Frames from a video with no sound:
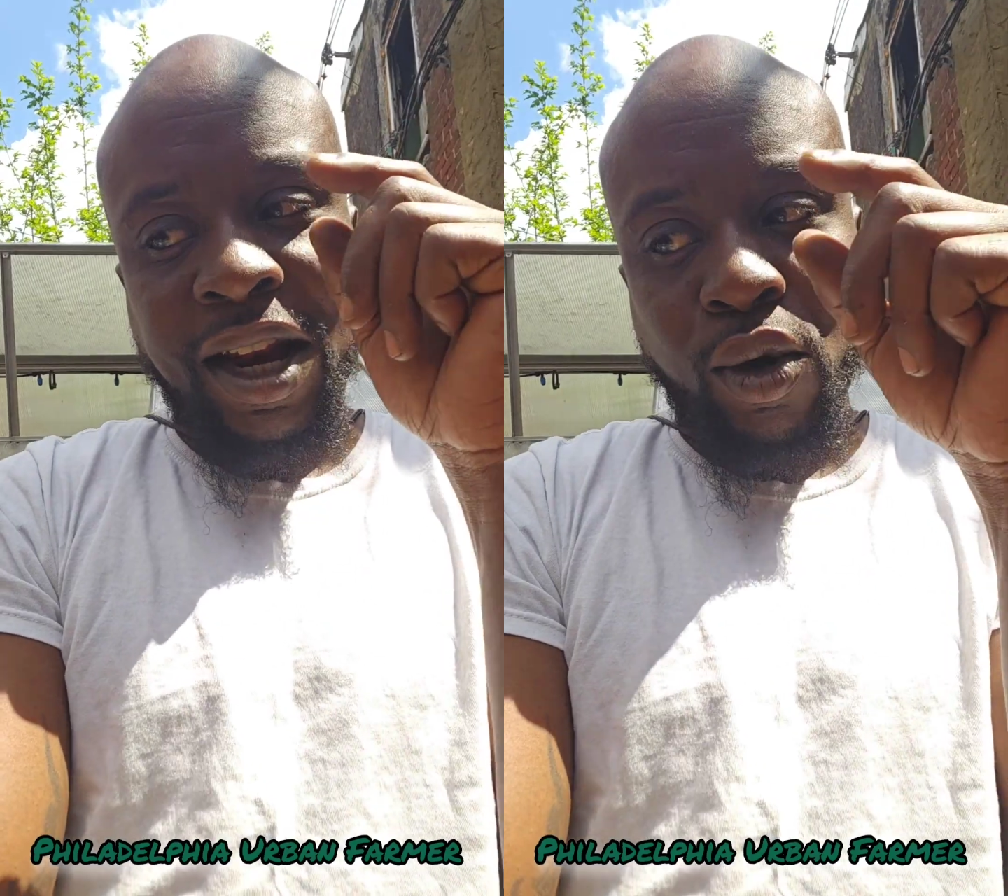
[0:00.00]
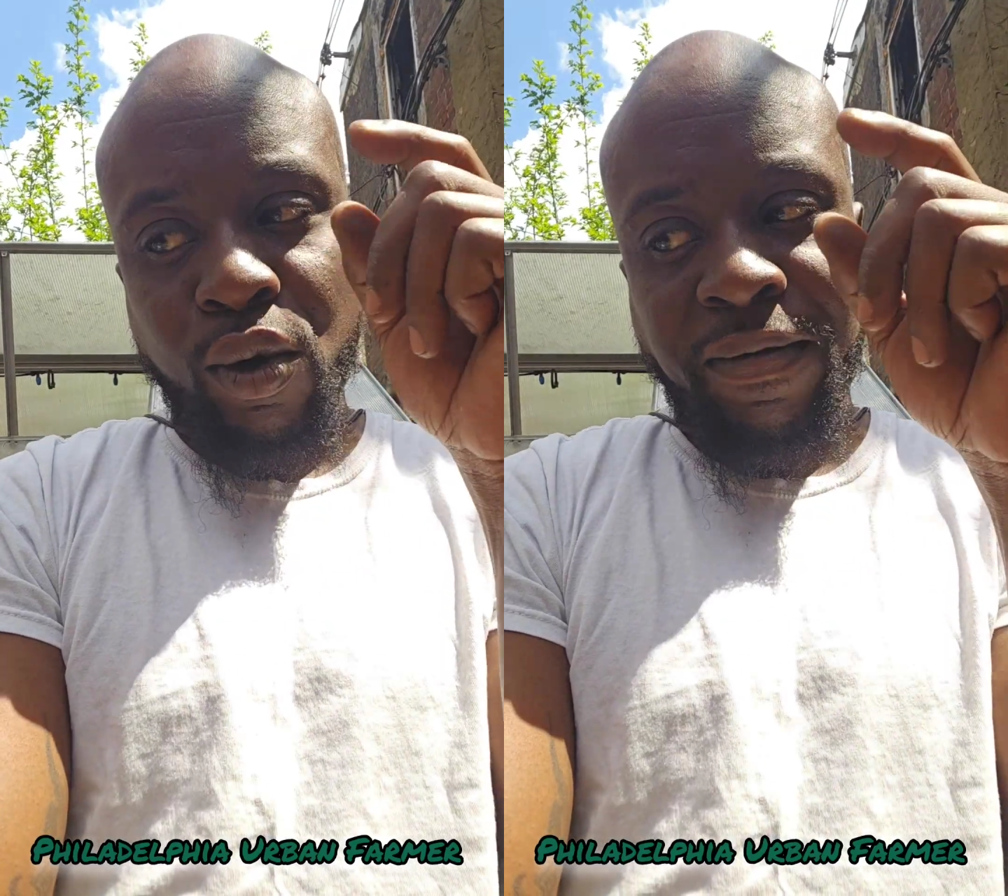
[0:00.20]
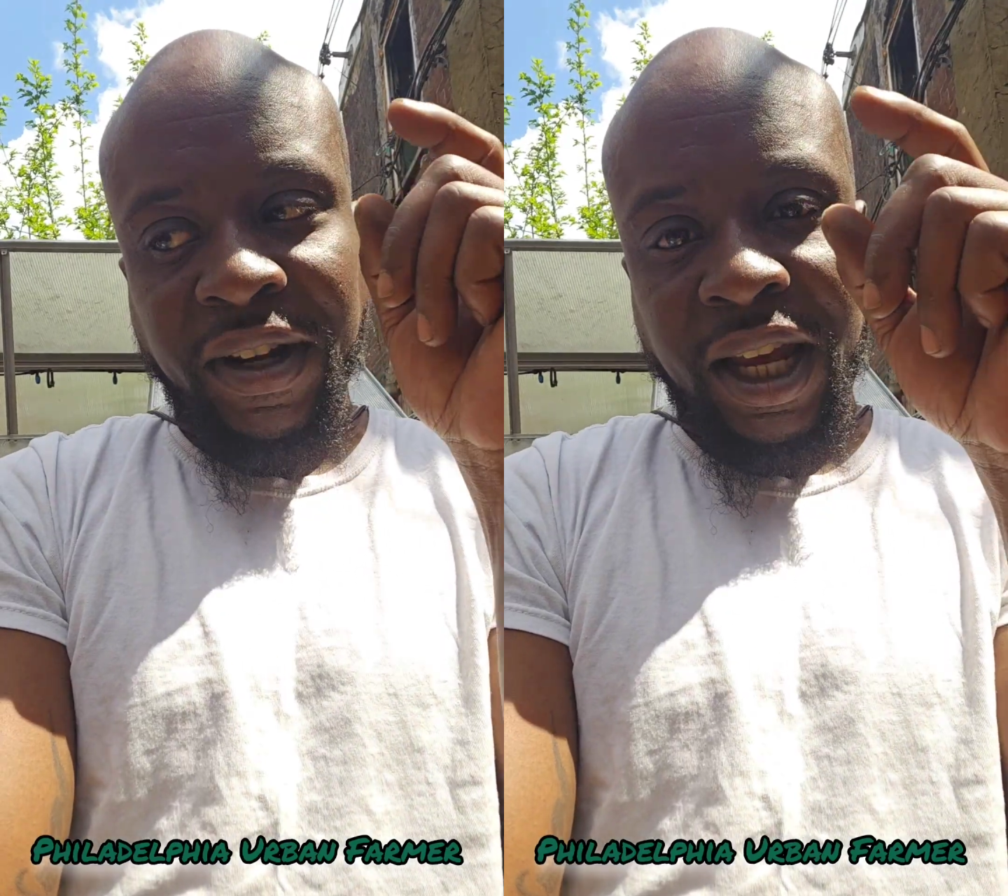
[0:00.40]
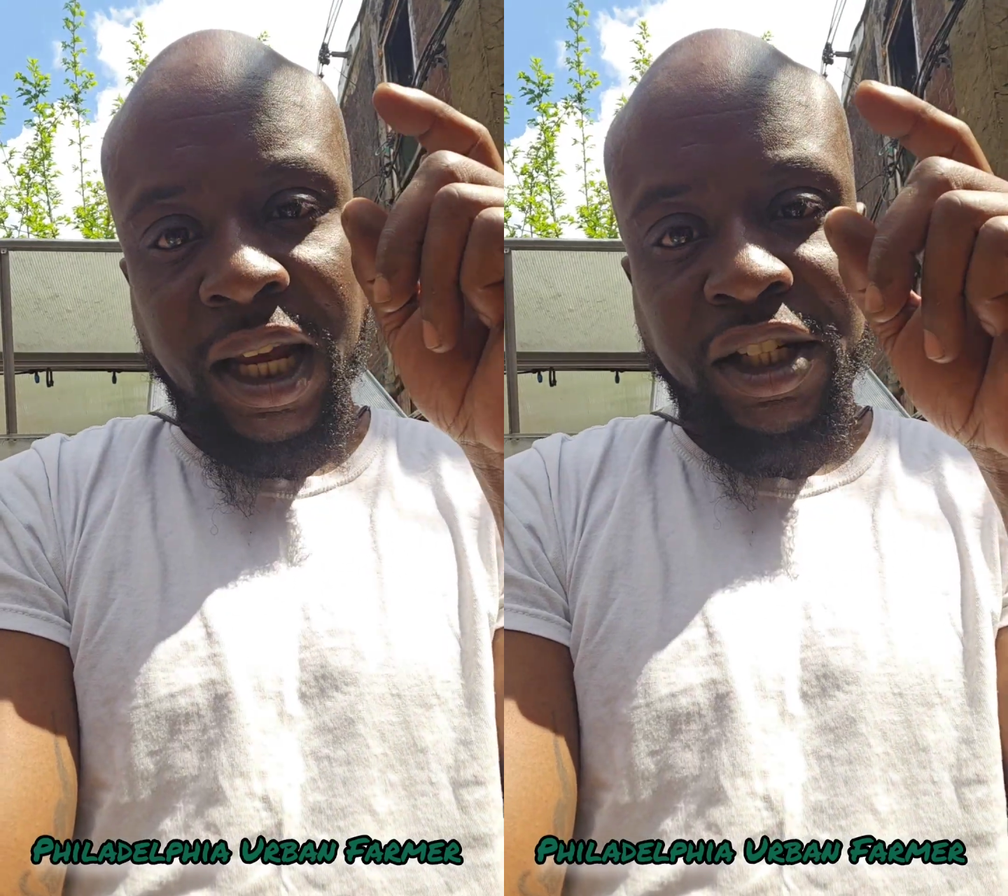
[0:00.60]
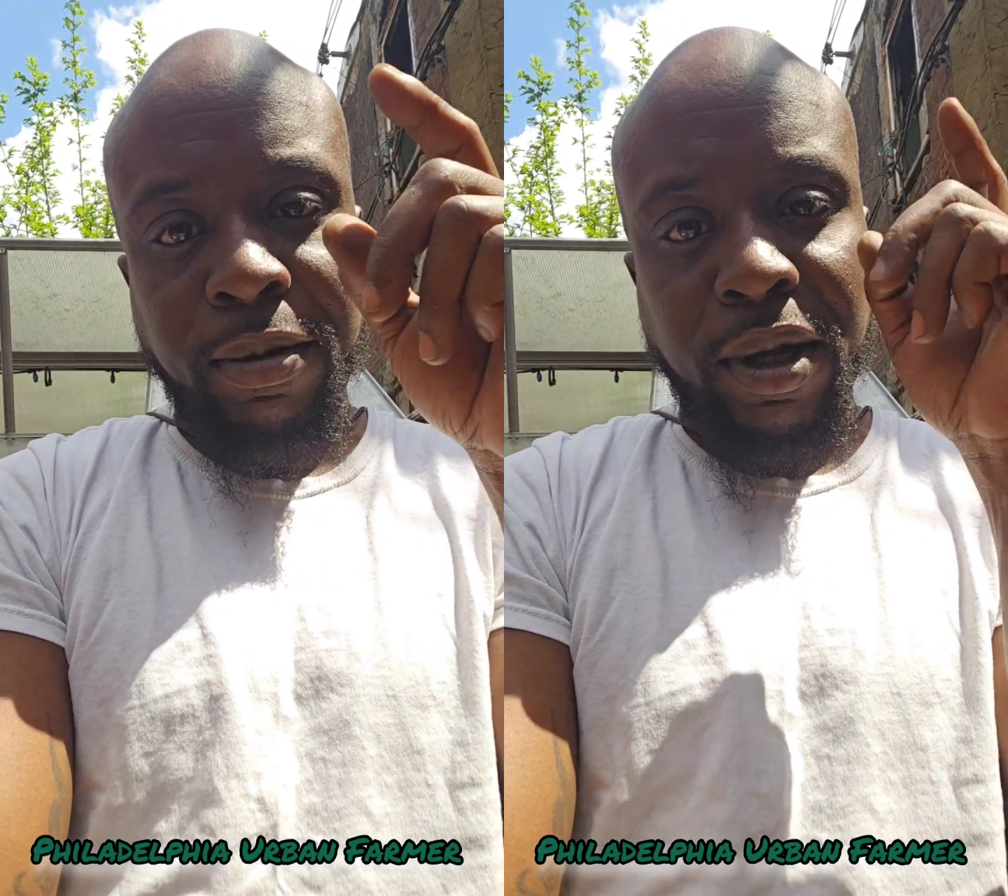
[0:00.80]
that
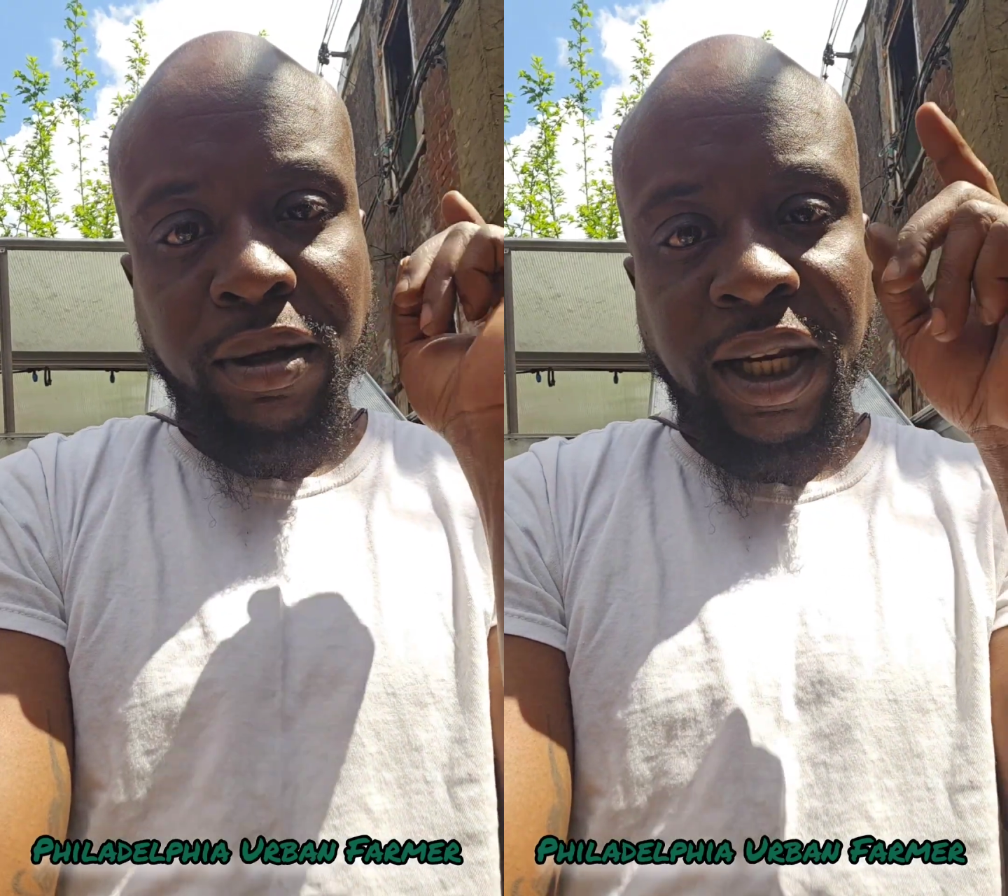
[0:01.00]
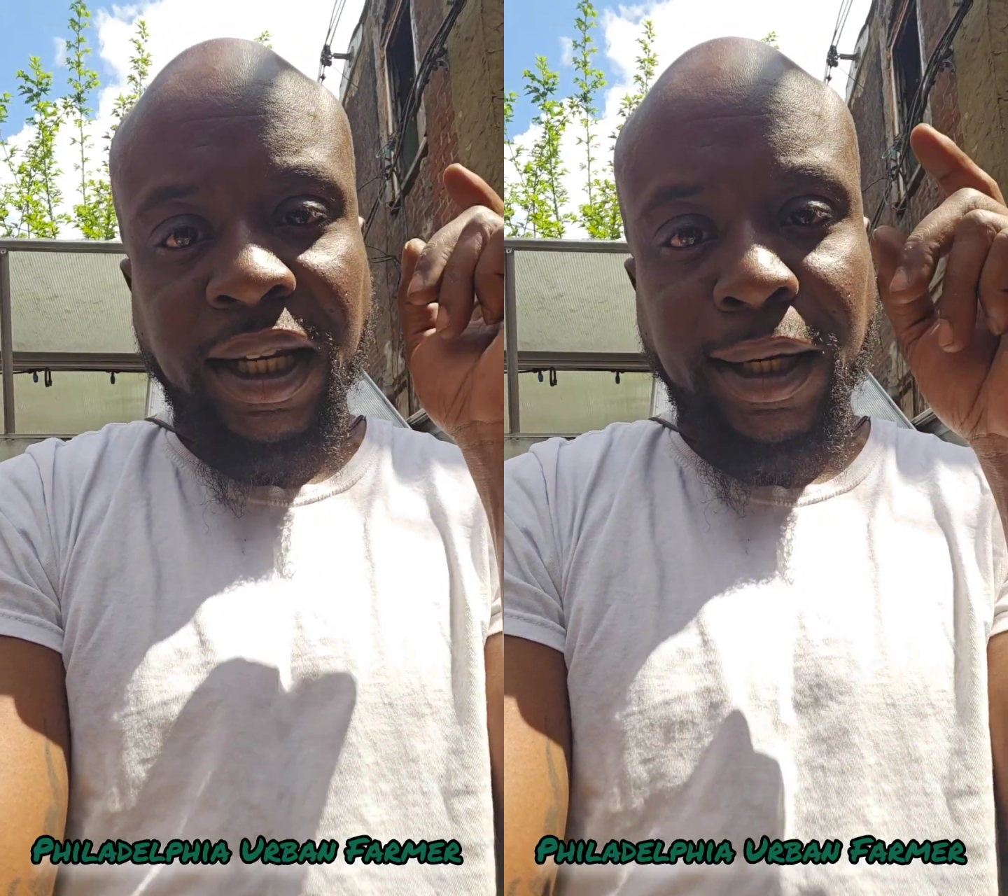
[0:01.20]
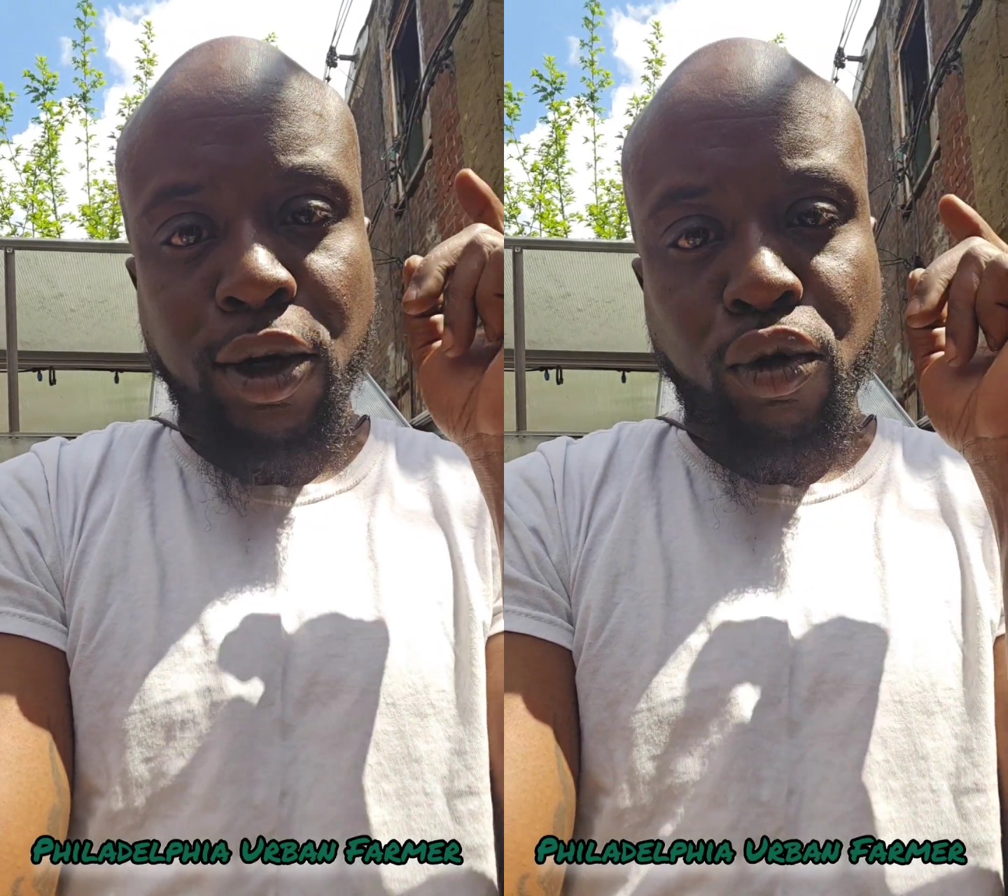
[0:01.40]
notification bell thingy